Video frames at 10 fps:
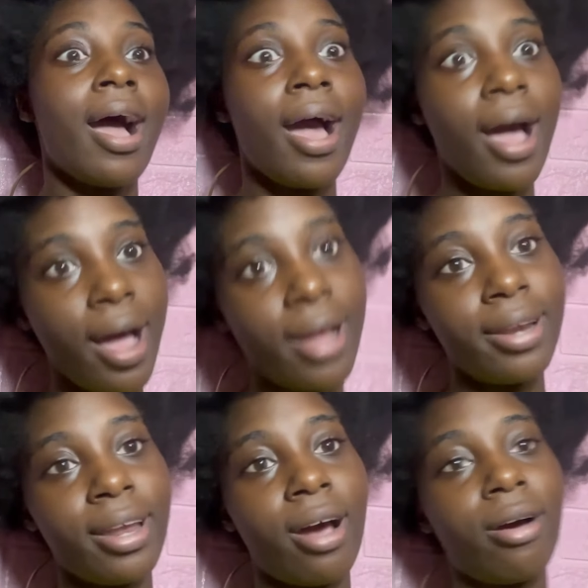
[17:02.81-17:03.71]

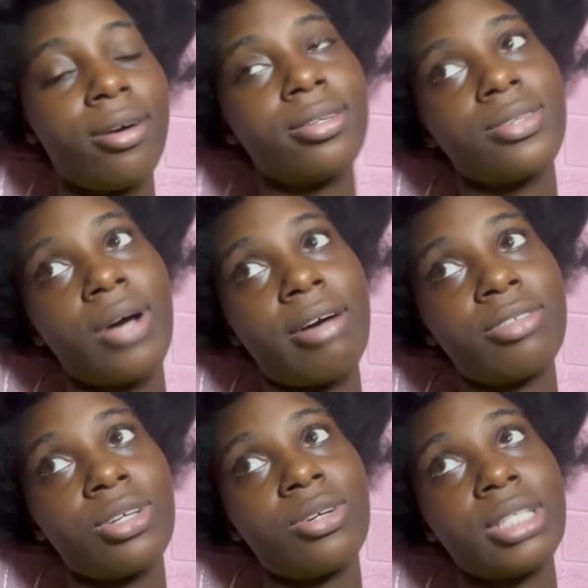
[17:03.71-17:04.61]
And I also have
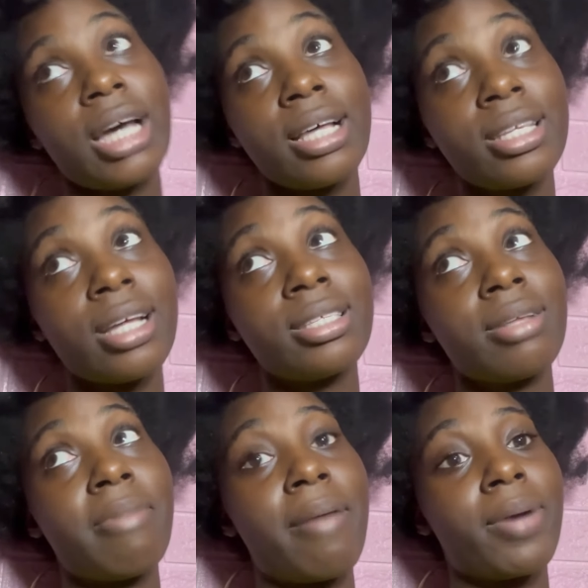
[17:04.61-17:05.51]
to go to Azan's to
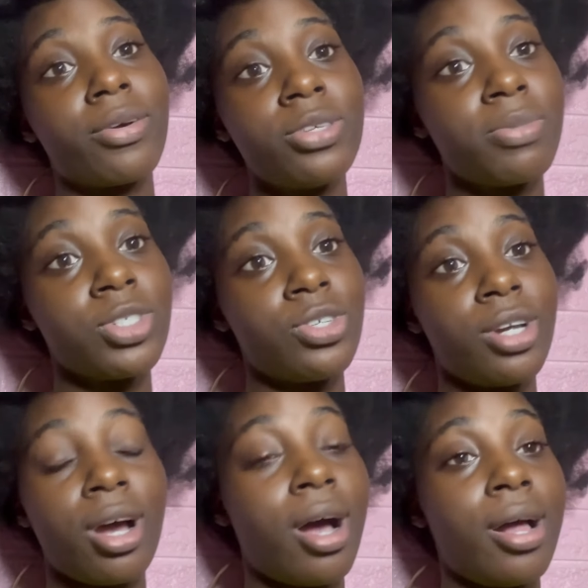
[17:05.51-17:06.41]
buy my Christmas tree,
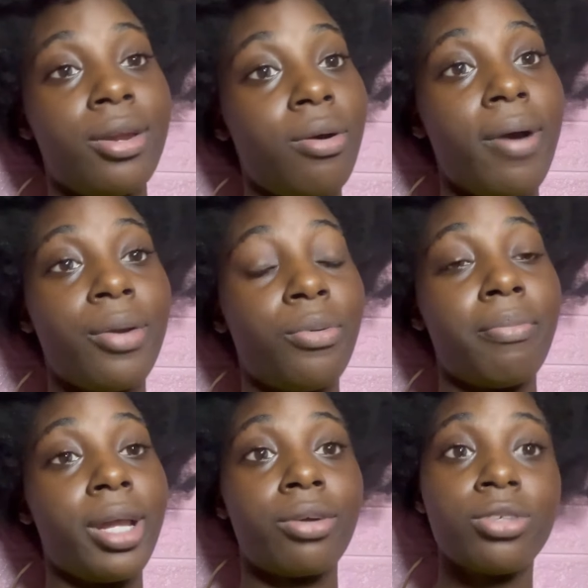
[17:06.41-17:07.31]
because I know I don't
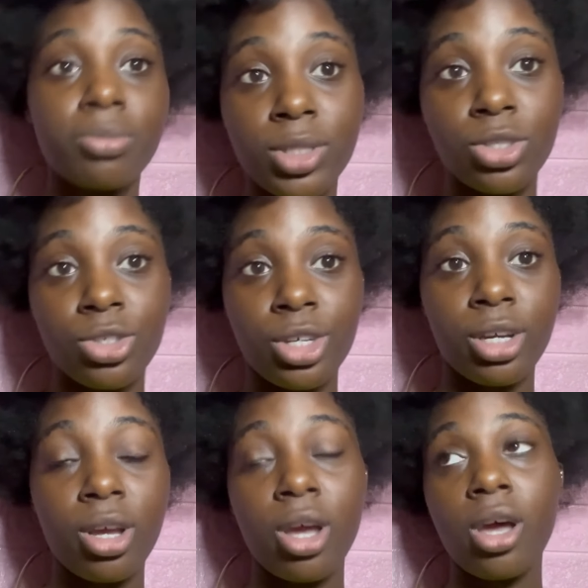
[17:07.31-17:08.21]
buy the Christmas tree.
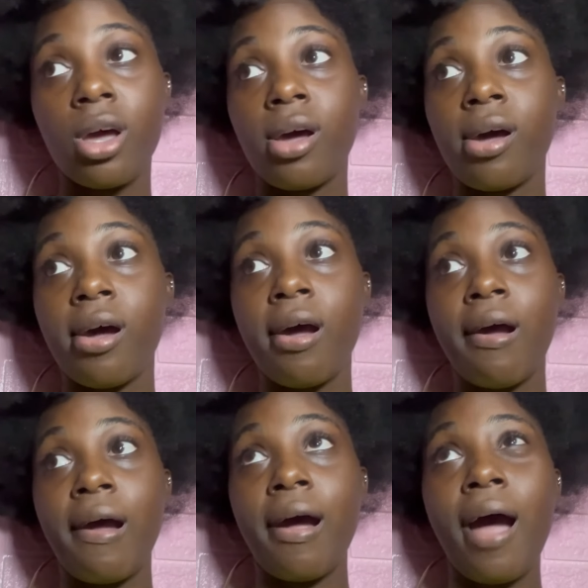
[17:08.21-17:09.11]

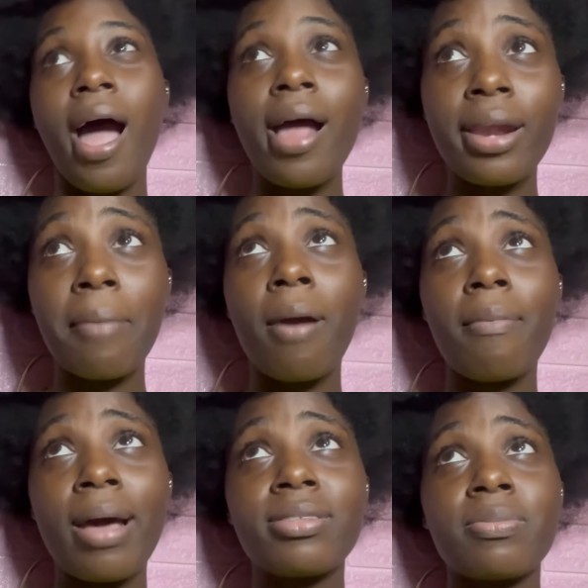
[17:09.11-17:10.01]
And I
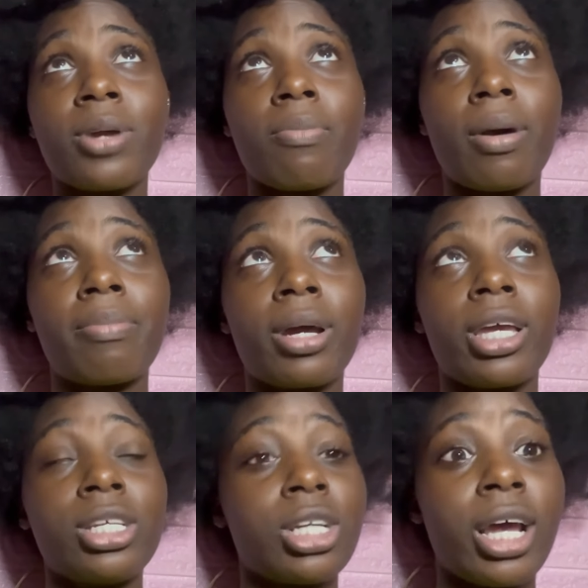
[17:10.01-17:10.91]
probably have to pick up a
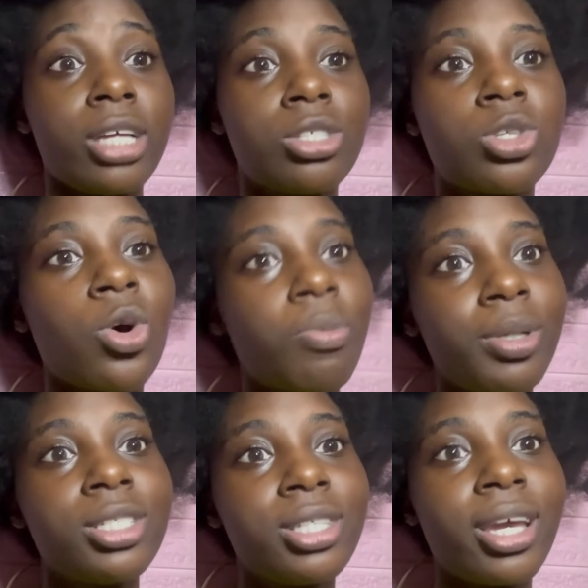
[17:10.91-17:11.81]
package. Like, it's so
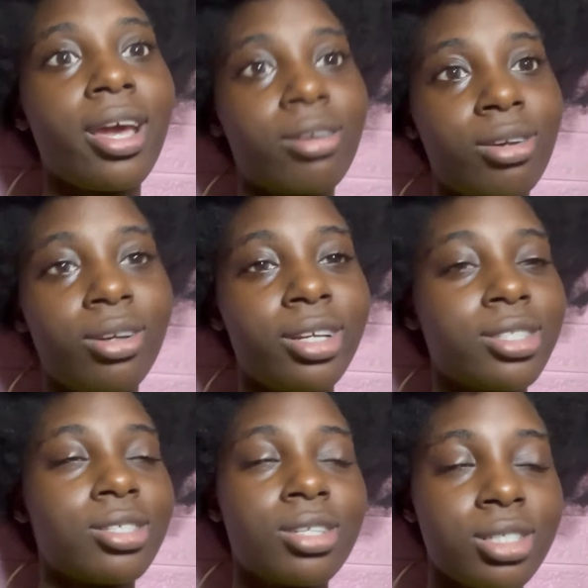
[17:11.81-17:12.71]
much to get done in
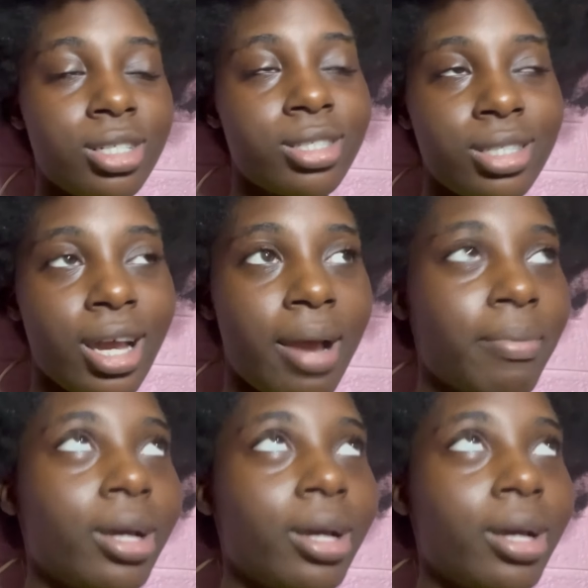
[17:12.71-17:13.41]
such little time.